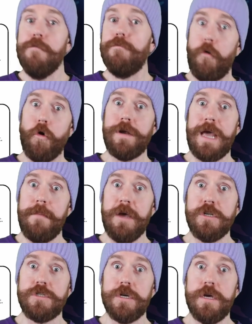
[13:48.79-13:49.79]
4
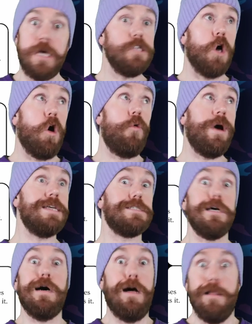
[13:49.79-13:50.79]
damage is always
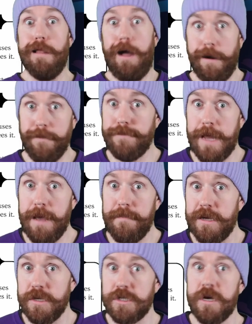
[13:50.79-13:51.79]
a lot of
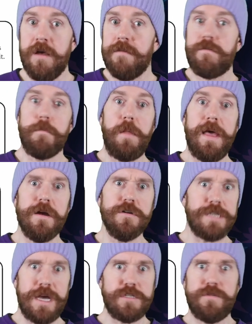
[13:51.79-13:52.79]
damage. For
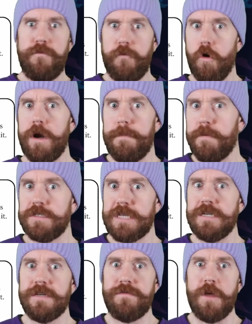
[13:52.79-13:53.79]
players, it's
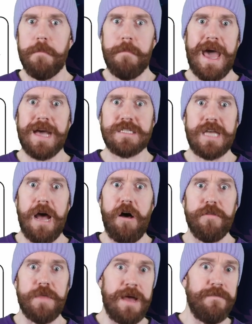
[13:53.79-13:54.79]
40% of their max
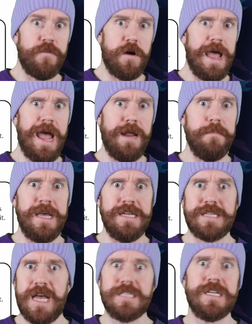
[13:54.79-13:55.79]
health, and for
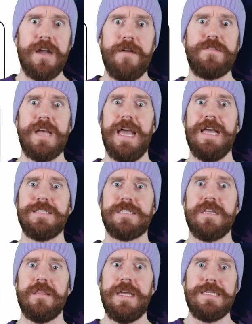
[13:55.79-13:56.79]
enemies, it's enough to
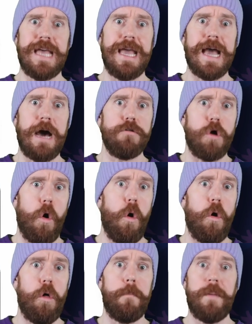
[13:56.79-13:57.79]
instantly take out
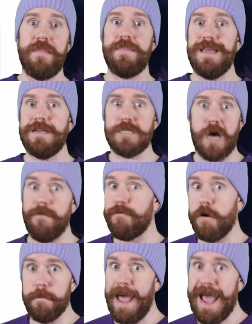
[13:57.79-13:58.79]
all but the
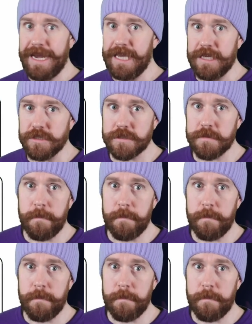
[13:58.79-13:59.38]
tougher baddies.